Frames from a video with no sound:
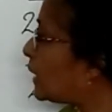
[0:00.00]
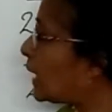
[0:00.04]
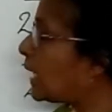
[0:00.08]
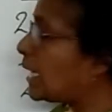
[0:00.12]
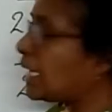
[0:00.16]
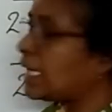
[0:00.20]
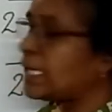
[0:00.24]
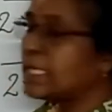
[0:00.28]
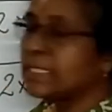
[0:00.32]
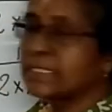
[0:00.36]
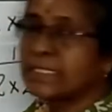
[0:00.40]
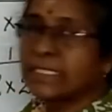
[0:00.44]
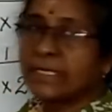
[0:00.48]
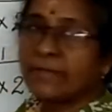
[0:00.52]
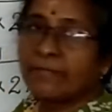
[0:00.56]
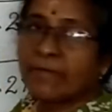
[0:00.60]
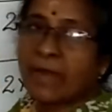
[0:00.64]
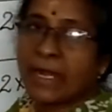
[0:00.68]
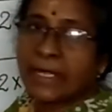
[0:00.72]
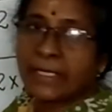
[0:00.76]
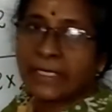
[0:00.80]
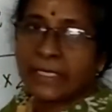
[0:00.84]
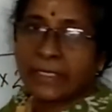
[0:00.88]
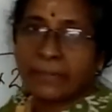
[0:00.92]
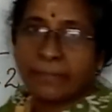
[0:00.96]
3 is
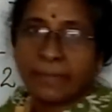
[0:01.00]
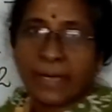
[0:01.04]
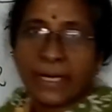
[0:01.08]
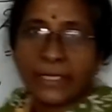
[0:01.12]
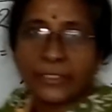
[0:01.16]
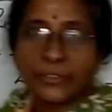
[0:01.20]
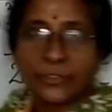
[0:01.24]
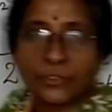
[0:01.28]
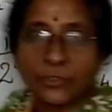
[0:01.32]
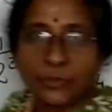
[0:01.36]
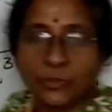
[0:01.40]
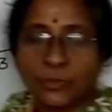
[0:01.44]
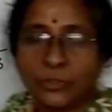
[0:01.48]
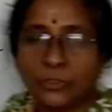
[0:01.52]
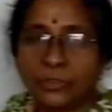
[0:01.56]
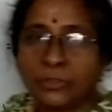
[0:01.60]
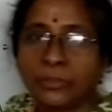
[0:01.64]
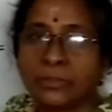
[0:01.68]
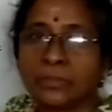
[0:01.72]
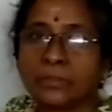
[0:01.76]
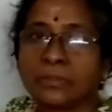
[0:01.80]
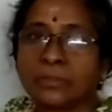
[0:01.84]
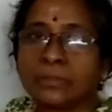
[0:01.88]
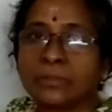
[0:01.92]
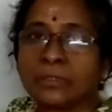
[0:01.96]
divided by 2,
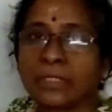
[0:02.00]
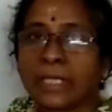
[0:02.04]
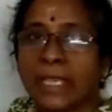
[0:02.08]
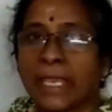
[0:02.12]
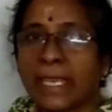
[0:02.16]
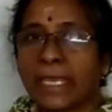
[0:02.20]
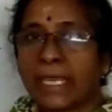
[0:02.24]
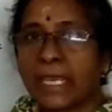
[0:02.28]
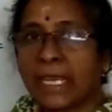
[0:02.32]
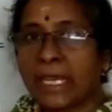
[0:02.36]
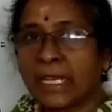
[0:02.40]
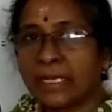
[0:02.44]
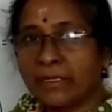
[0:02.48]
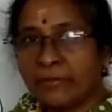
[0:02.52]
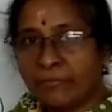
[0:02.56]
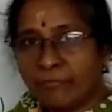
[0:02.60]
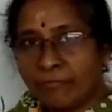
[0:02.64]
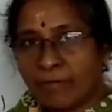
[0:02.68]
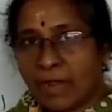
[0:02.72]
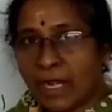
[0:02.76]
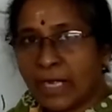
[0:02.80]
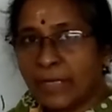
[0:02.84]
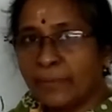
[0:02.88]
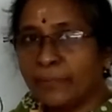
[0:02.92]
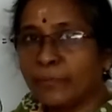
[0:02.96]
again
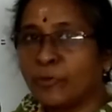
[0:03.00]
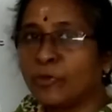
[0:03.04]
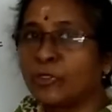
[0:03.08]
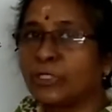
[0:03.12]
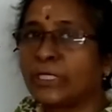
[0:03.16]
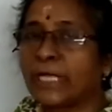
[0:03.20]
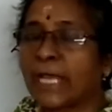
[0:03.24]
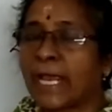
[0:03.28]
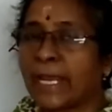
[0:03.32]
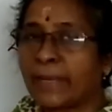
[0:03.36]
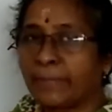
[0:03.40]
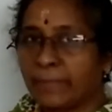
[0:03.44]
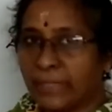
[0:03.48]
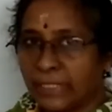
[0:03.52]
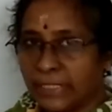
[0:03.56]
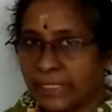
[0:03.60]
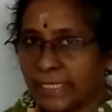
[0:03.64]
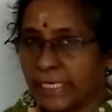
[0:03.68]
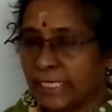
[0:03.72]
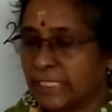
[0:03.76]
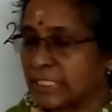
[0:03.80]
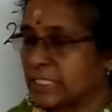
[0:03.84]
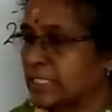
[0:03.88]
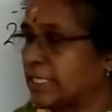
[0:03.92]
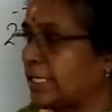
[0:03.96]
one more time it
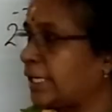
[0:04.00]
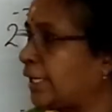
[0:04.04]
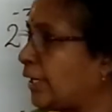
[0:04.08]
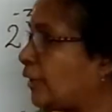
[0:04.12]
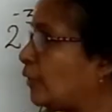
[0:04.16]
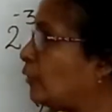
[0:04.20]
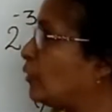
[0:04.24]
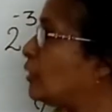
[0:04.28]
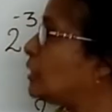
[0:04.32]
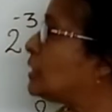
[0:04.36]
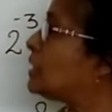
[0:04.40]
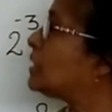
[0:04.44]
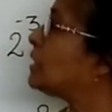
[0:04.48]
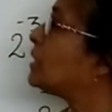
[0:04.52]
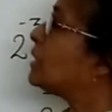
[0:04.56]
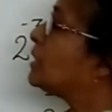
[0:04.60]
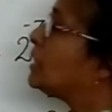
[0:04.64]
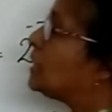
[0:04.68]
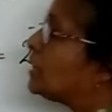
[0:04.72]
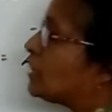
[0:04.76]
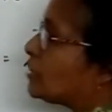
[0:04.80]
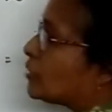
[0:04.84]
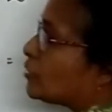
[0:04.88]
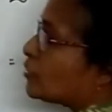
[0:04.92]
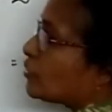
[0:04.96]
gets
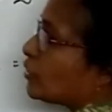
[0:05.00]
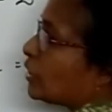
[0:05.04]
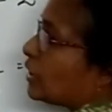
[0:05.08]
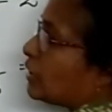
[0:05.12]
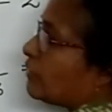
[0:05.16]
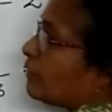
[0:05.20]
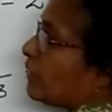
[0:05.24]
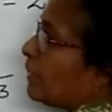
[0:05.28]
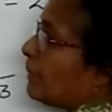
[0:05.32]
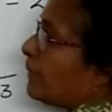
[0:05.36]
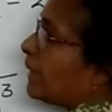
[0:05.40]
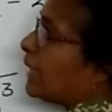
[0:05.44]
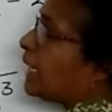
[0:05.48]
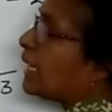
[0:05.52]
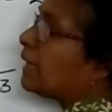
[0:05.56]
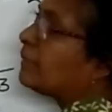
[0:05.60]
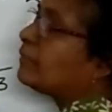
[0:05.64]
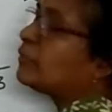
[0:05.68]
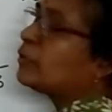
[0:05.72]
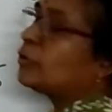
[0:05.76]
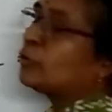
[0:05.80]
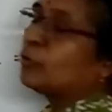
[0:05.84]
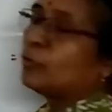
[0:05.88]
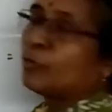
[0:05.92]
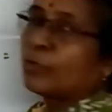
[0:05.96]
reduced. So it will
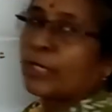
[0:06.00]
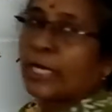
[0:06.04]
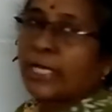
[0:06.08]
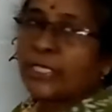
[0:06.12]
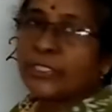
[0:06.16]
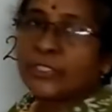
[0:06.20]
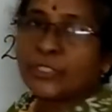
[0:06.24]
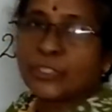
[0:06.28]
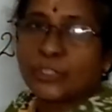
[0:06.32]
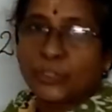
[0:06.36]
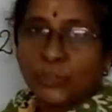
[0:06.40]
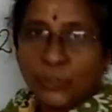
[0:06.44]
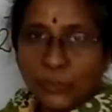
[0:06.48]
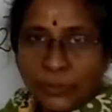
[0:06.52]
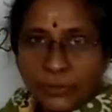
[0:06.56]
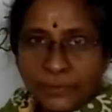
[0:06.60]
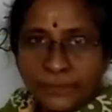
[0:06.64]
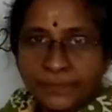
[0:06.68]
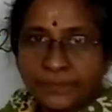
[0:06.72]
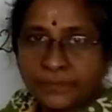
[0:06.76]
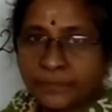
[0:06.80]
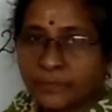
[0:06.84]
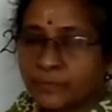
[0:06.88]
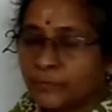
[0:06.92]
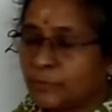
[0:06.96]
become 2 raised
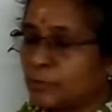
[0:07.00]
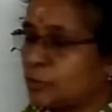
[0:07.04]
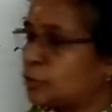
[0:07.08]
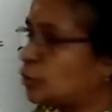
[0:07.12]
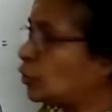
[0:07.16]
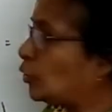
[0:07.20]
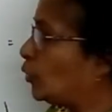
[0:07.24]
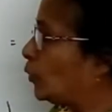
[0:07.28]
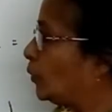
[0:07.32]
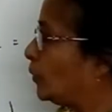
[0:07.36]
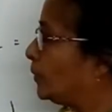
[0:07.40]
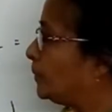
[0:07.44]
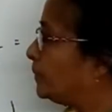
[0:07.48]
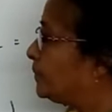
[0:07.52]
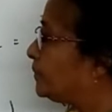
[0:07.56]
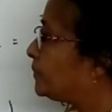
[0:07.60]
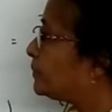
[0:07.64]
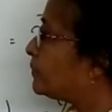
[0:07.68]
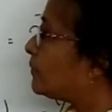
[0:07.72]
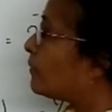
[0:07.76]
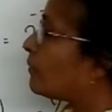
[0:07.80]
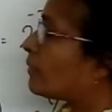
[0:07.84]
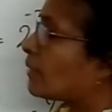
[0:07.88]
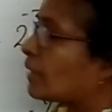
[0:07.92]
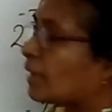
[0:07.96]
to 2.
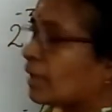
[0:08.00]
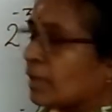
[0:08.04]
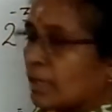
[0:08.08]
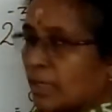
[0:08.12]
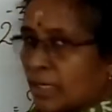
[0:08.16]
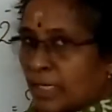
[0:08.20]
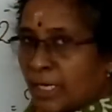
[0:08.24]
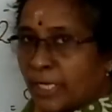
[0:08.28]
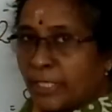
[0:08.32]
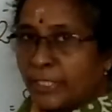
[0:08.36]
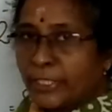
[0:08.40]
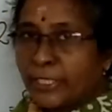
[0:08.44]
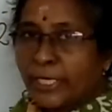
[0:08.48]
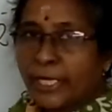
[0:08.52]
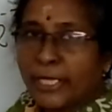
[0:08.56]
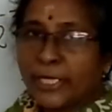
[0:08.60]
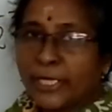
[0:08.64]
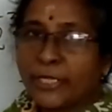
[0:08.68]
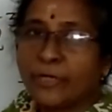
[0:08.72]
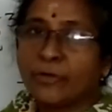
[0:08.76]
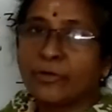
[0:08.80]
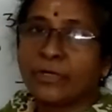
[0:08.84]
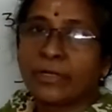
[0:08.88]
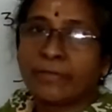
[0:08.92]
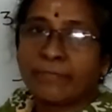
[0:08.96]

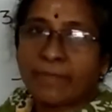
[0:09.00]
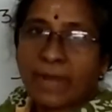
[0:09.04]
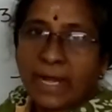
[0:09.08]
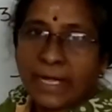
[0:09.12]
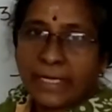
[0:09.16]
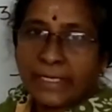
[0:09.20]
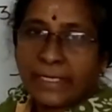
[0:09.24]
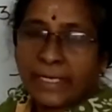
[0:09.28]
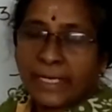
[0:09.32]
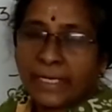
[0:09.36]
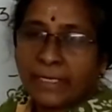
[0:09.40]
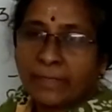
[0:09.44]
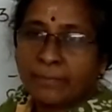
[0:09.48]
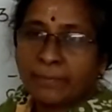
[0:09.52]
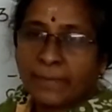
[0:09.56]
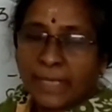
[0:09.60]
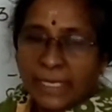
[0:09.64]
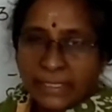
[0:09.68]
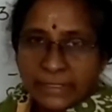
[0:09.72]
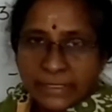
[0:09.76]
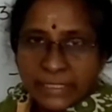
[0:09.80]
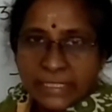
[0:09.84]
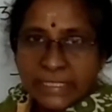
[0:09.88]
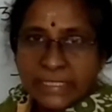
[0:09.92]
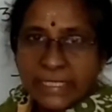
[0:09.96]
Continue dividing
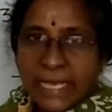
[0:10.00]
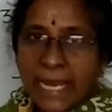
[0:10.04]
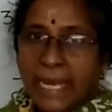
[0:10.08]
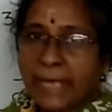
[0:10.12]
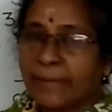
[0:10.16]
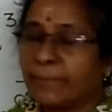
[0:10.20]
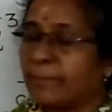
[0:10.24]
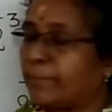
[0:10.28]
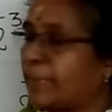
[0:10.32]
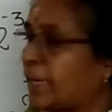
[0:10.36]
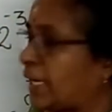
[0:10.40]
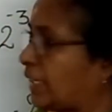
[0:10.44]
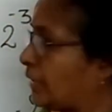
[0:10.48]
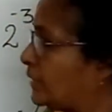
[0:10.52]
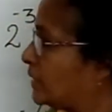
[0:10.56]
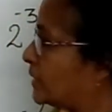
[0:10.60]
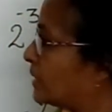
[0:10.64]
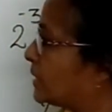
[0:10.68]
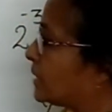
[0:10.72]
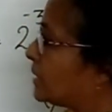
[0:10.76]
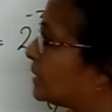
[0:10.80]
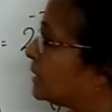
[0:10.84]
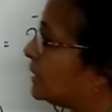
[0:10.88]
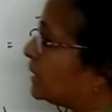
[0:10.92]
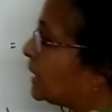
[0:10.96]
by the same
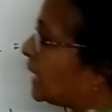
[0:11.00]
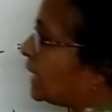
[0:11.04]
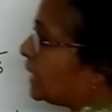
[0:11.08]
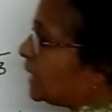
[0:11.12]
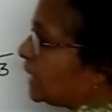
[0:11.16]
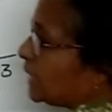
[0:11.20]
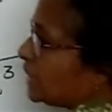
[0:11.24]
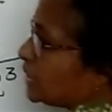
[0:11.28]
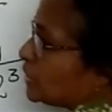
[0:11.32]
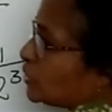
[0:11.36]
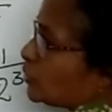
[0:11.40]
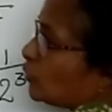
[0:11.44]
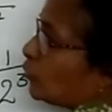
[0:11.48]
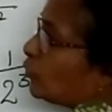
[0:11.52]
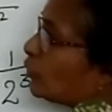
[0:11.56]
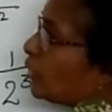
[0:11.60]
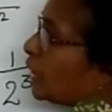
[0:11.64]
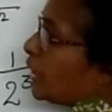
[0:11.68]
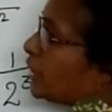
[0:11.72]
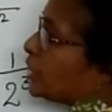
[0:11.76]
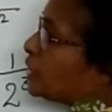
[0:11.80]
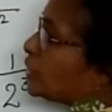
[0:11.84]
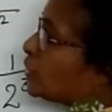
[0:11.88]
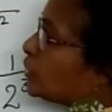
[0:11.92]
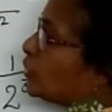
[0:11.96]
base. That is 2
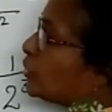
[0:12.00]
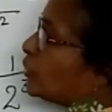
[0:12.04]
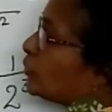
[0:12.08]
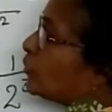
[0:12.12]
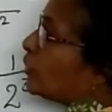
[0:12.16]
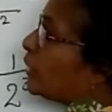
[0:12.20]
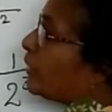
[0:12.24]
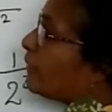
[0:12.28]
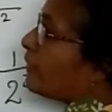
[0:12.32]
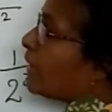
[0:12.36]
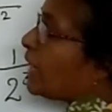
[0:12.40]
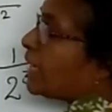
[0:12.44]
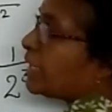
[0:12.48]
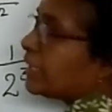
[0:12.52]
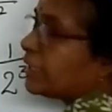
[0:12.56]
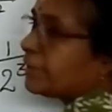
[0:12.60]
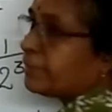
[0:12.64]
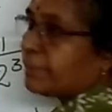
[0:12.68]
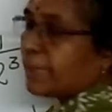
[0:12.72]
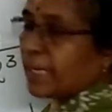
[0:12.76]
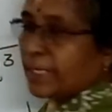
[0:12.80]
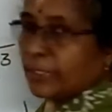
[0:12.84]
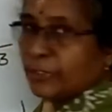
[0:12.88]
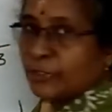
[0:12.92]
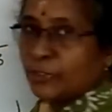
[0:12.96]
raised to 2 divided
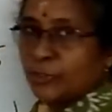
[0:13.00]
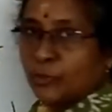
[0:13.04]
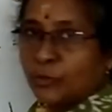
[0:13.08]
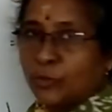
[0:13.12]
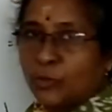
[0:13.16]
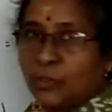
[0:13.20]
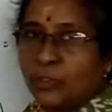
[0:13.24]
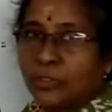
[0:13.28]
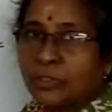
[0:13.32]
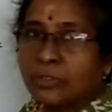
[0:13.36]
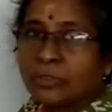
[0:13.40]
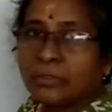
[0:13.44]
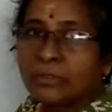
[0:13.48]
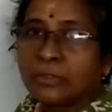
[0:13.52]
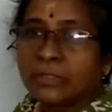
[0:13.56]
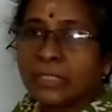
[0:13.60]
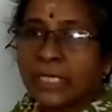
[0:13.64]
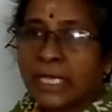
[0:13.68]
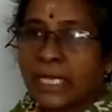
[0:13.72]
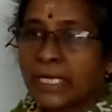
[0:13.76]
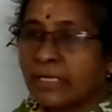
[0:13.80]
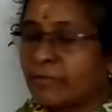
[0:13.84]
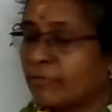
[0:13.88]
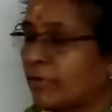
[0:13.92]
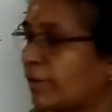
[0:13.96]
by 2.
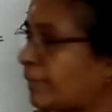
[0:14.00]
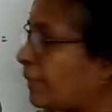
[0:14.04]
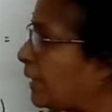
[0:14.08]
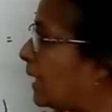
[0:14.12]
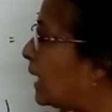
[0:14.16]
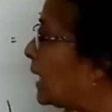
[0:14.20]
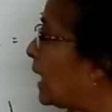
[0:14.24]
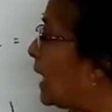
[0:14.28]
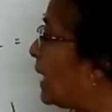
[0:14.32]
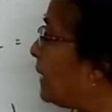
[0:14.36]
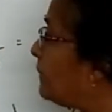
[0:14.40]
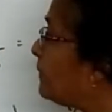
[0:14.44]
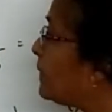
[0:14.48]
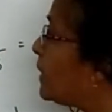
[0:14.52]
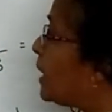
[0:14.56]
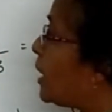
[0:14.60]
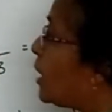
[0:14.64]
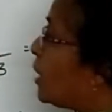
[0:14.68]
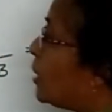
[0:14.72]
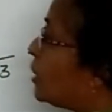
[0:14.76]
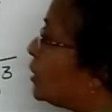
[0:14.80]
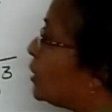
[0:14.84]
It will become